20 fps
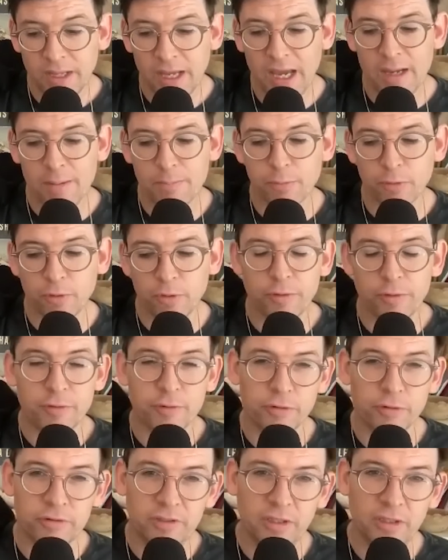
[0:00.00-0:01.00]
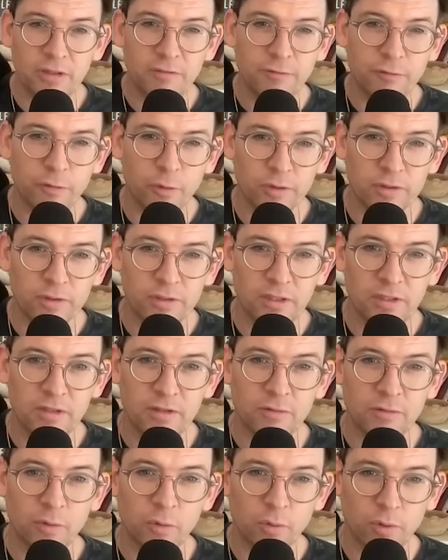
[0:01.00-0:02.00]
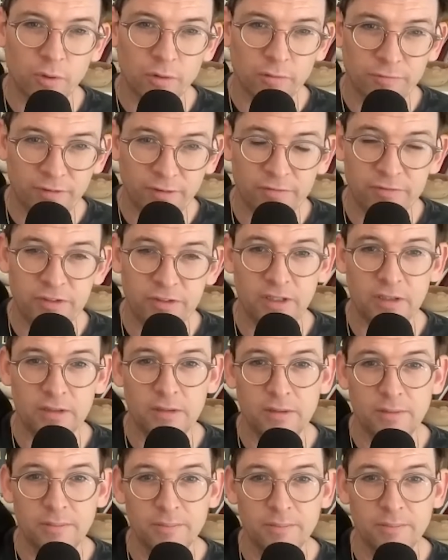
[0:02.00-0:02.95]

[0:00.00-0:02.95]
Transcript: April 13th, 14th, or 15th?